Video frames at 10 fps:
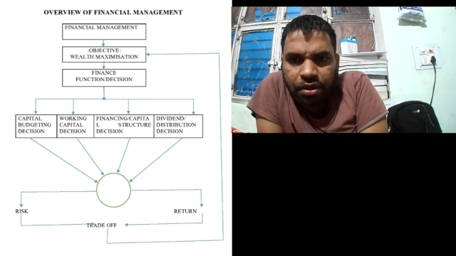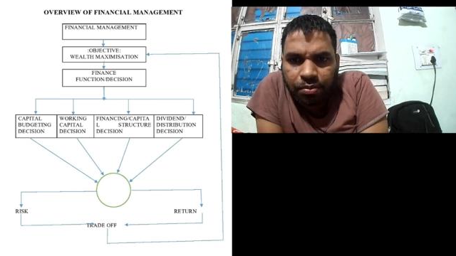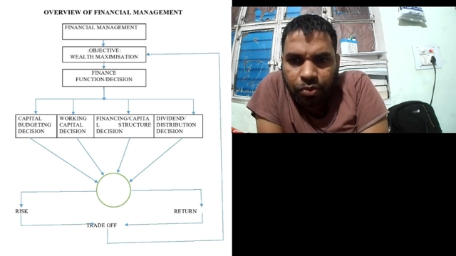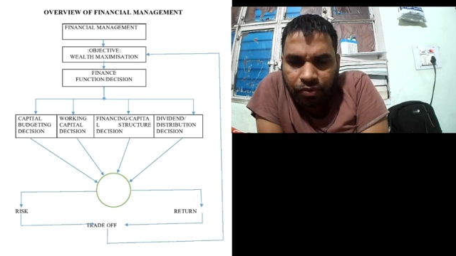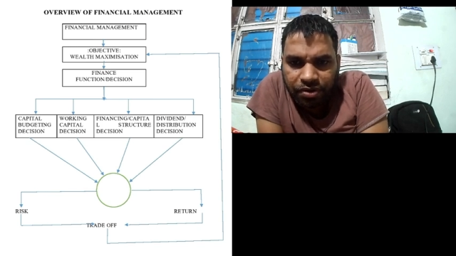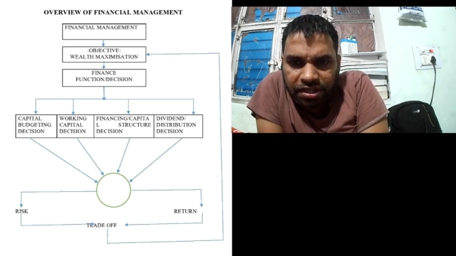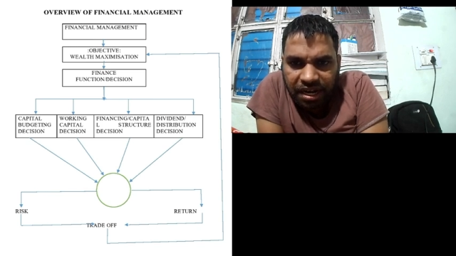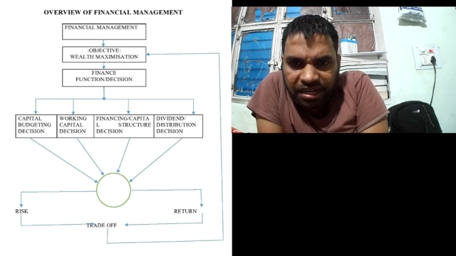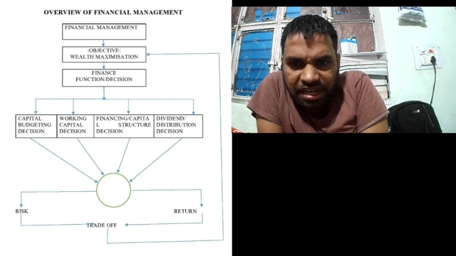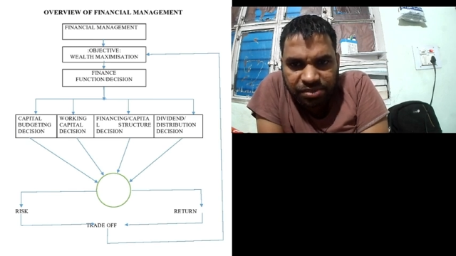profit that
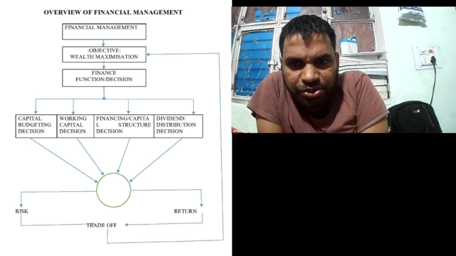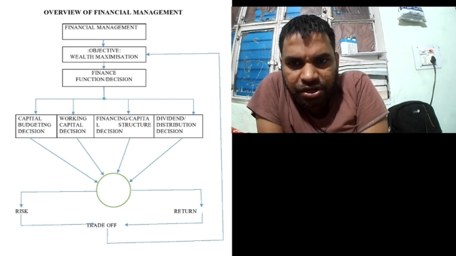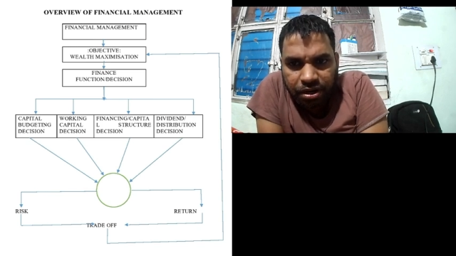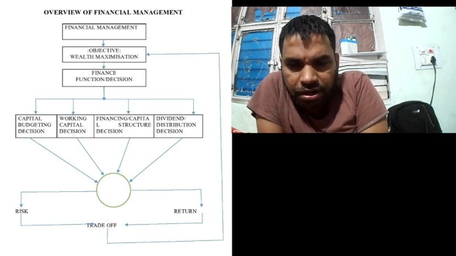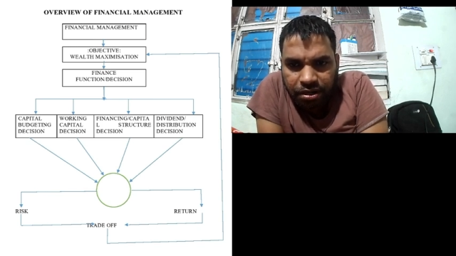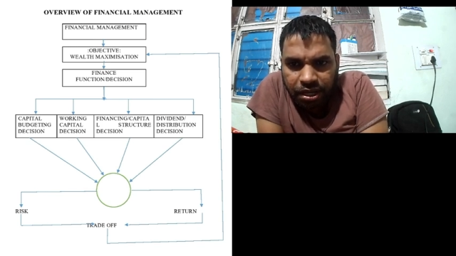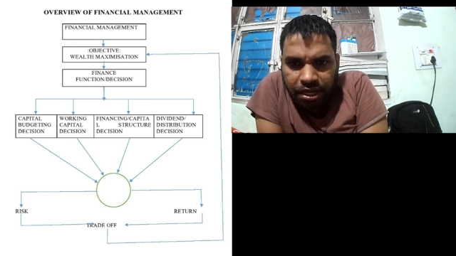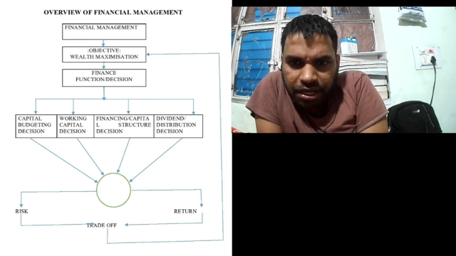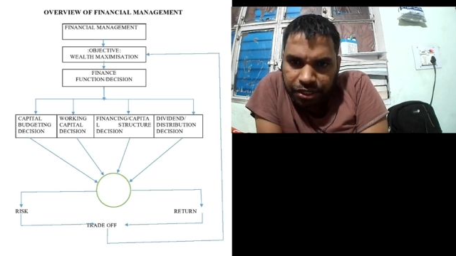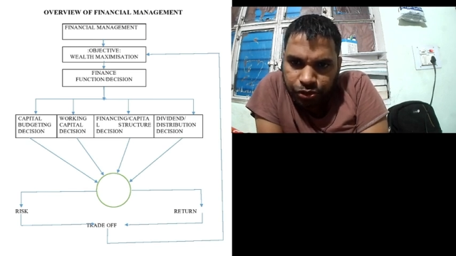has been earned
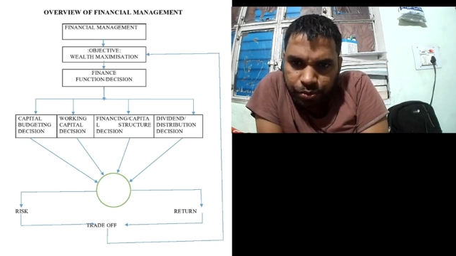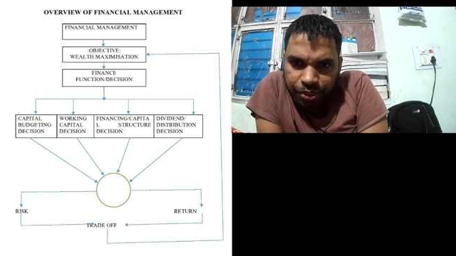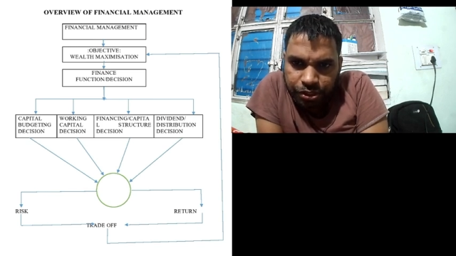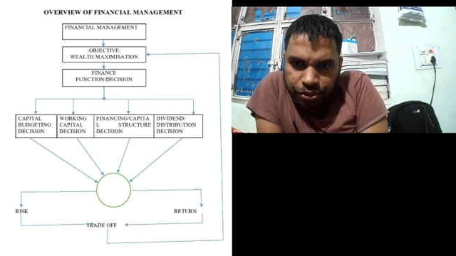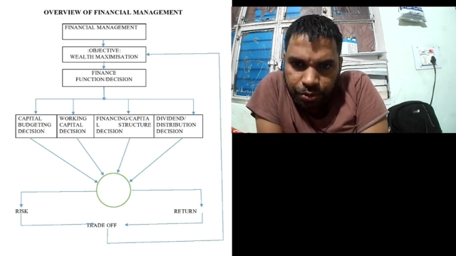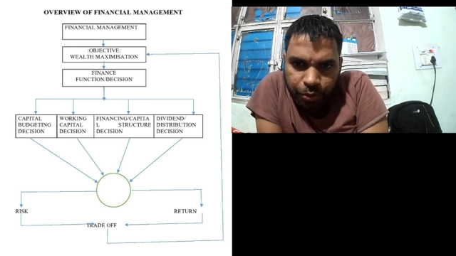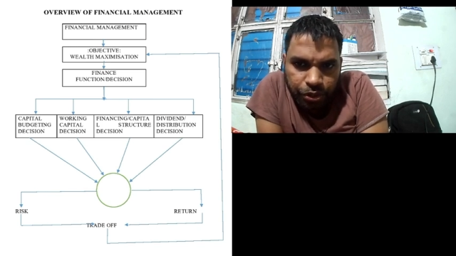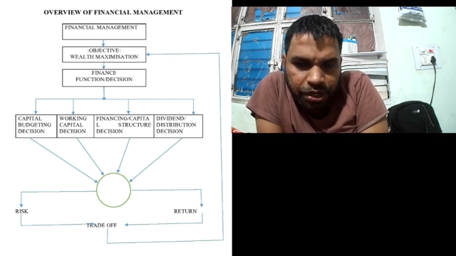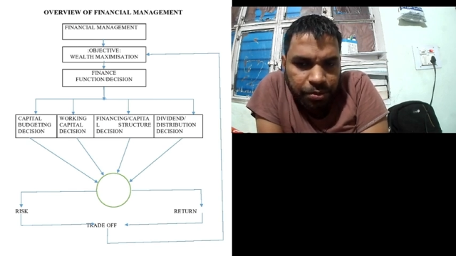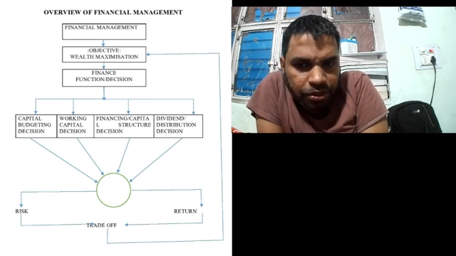is to be distributed
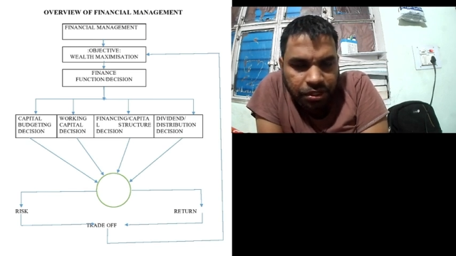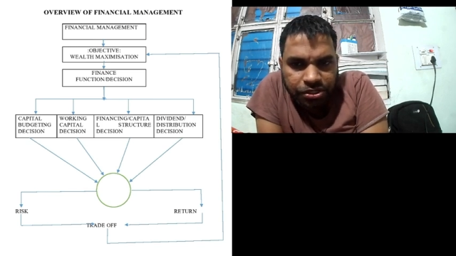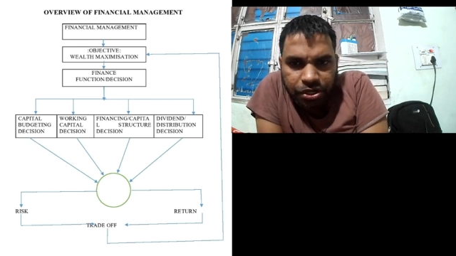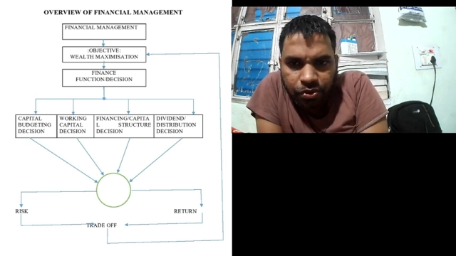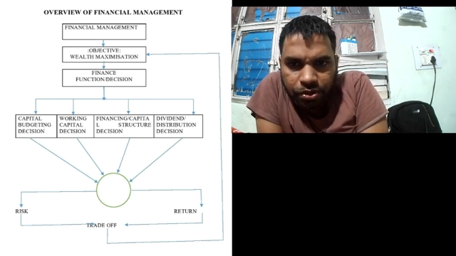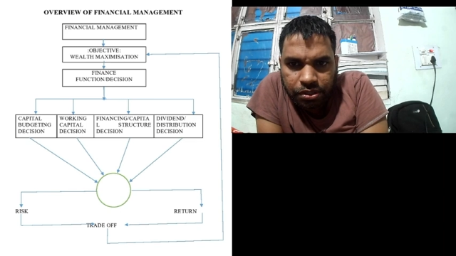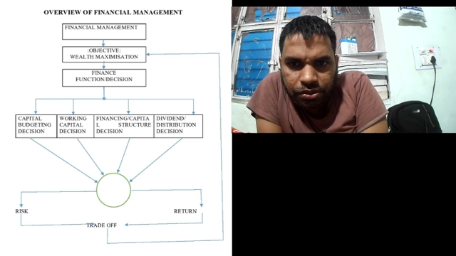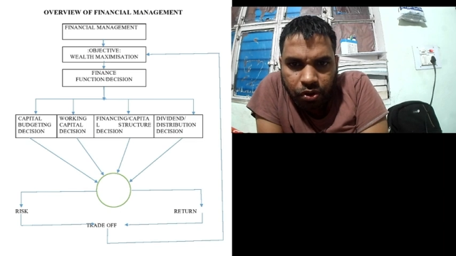among the shareholders,